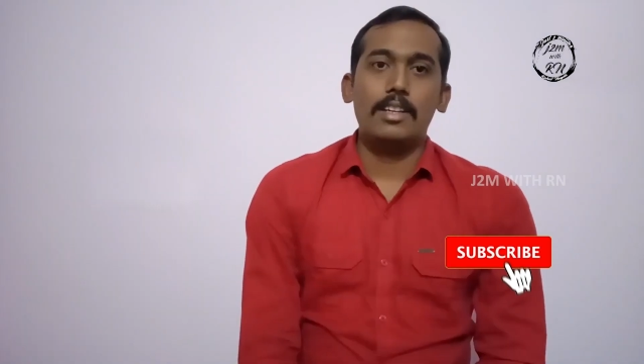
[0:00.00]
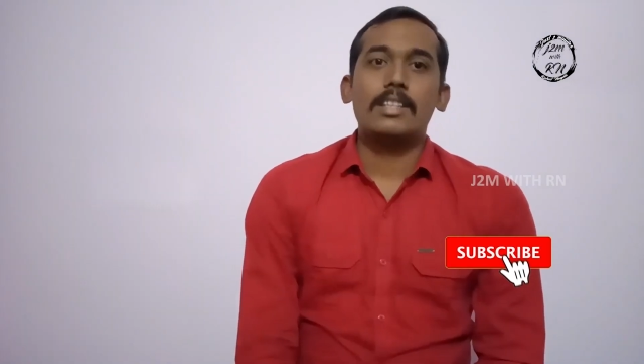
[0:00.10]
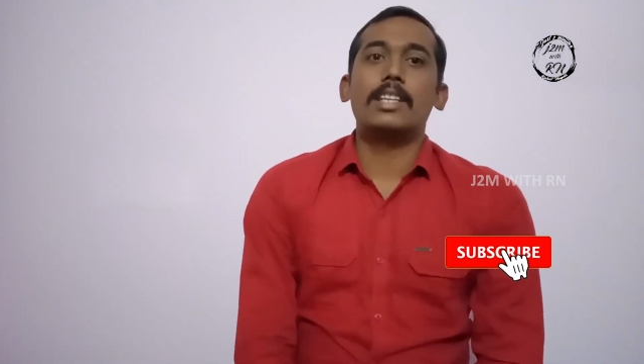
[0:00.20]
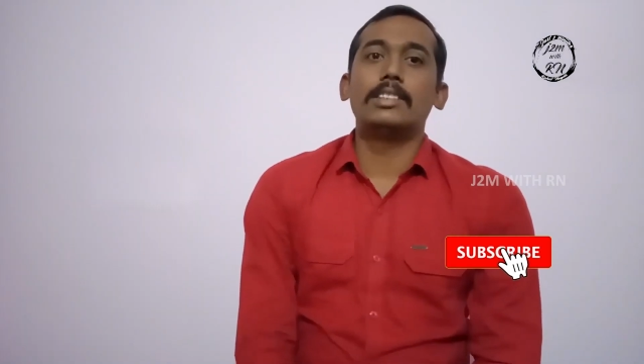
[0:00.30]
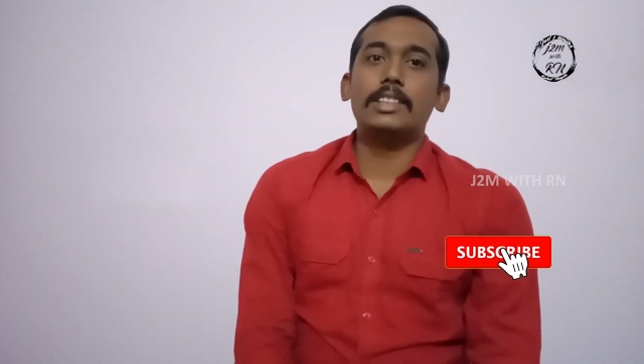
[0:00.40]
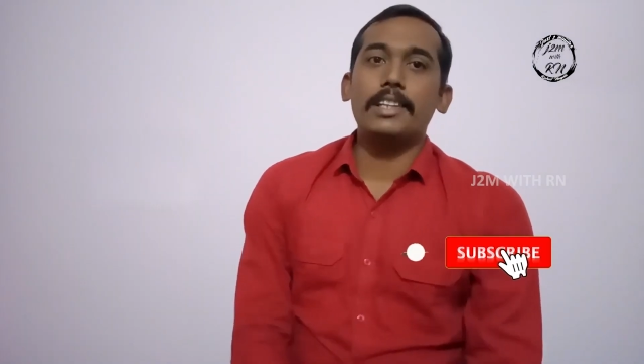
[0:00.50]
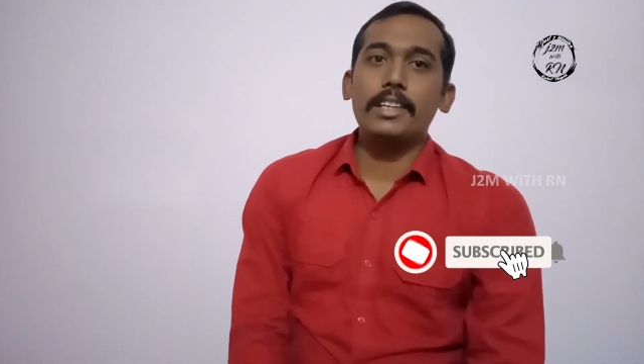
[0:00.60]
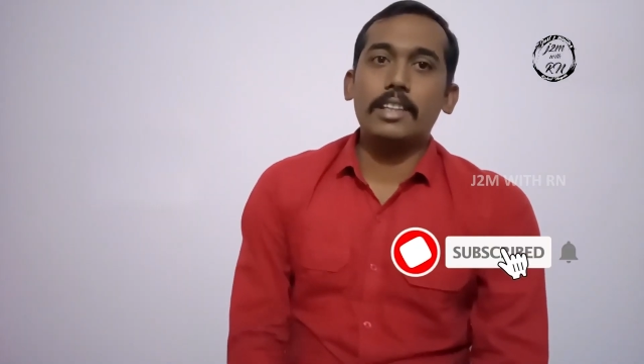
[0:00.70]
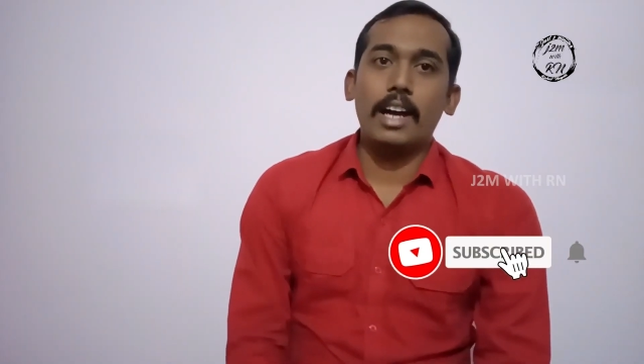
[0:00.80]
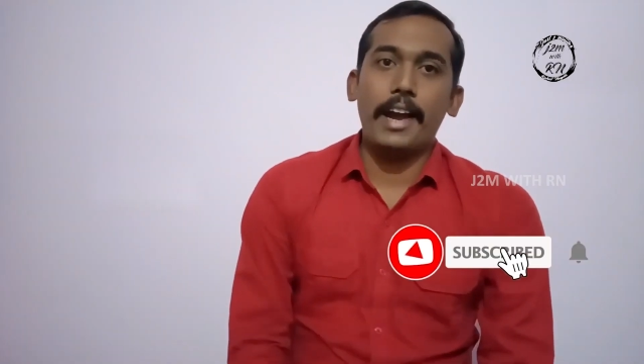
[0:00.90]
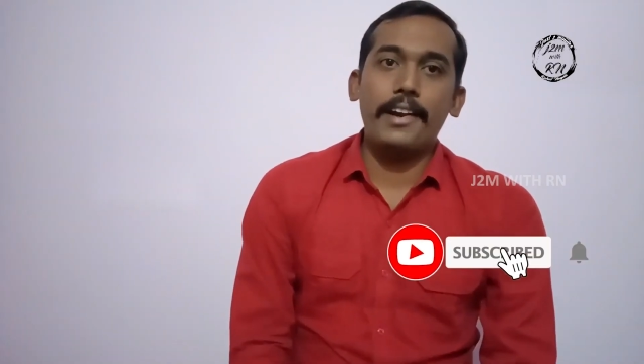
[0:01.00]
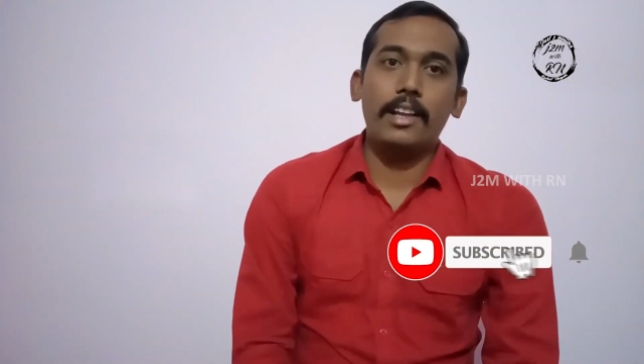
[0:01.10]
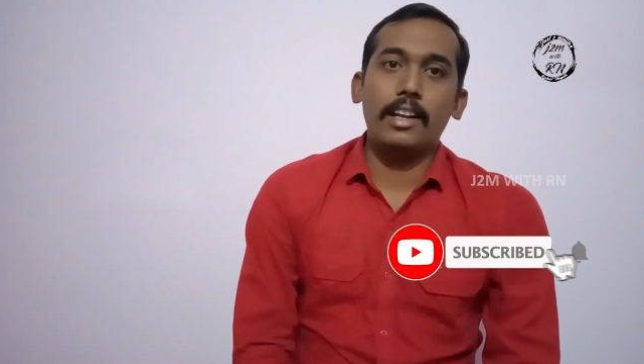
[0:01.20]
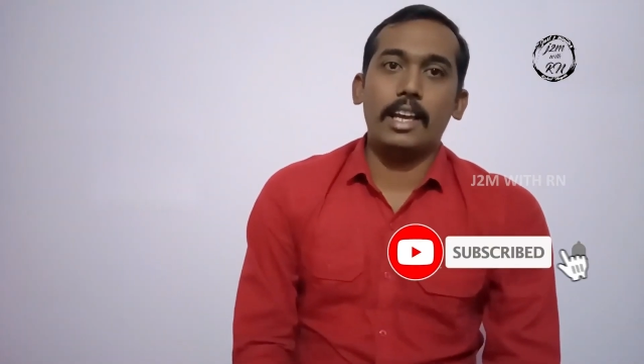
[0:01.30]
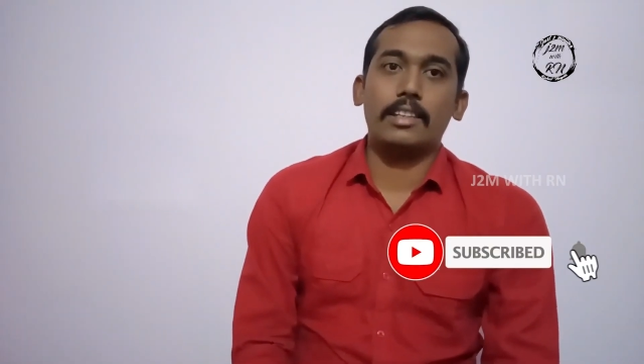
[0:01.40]
Considering the
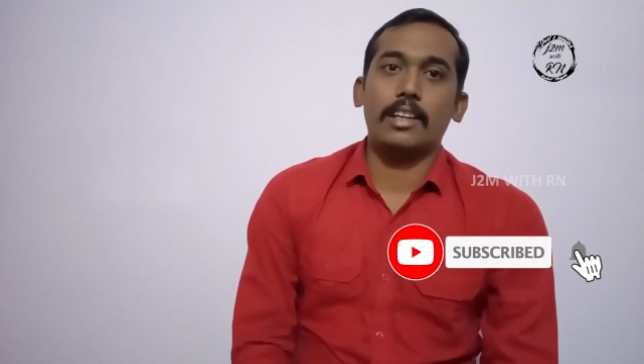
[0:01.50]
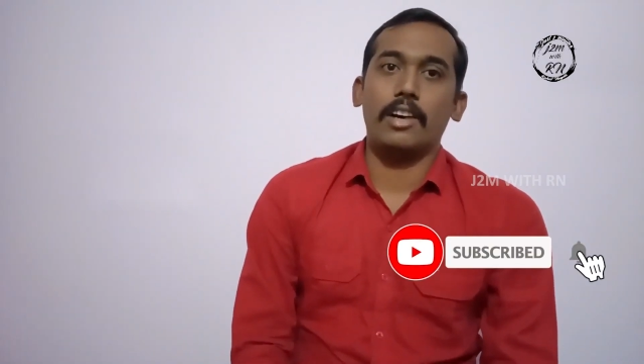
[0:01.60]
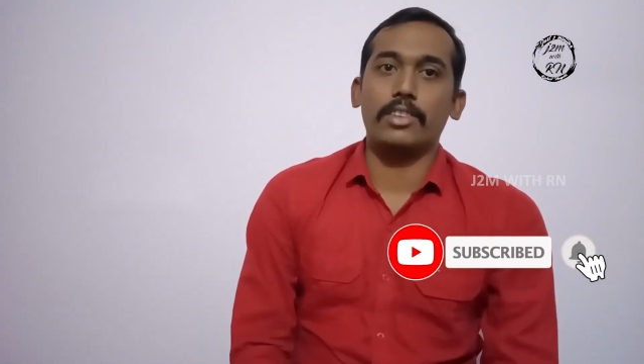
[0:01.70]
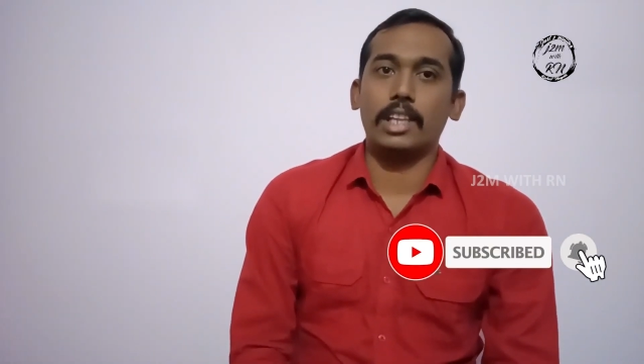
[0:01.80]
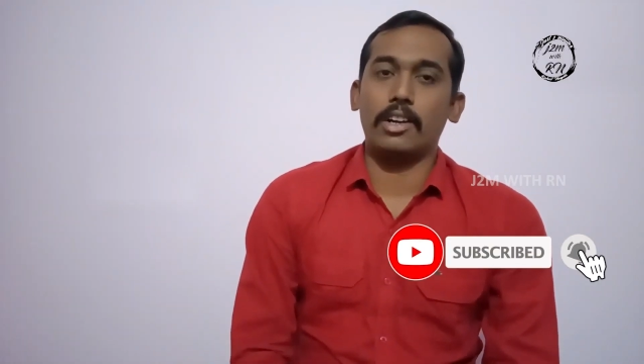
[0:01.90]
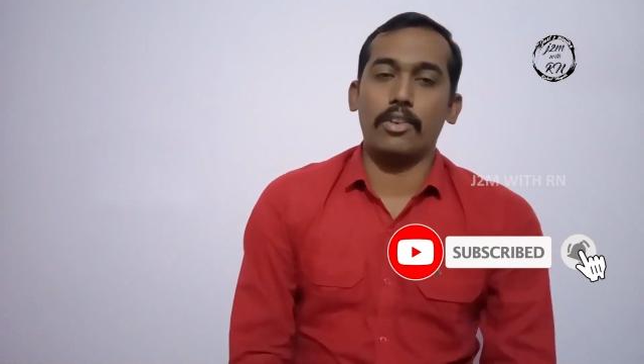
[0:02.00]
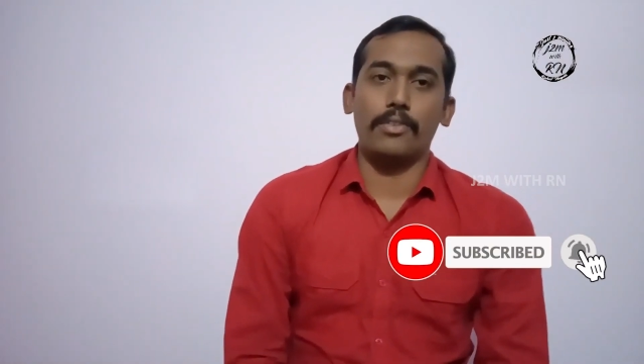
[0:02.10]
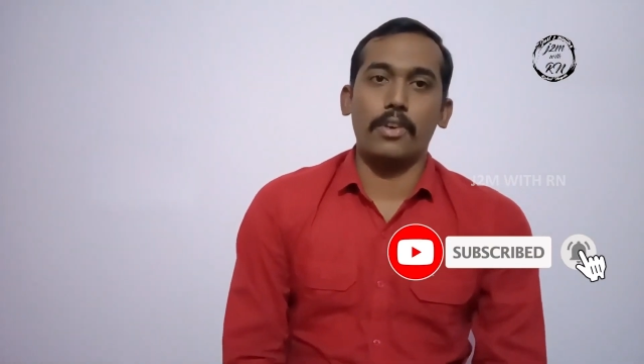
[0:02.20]
idol as an avatar of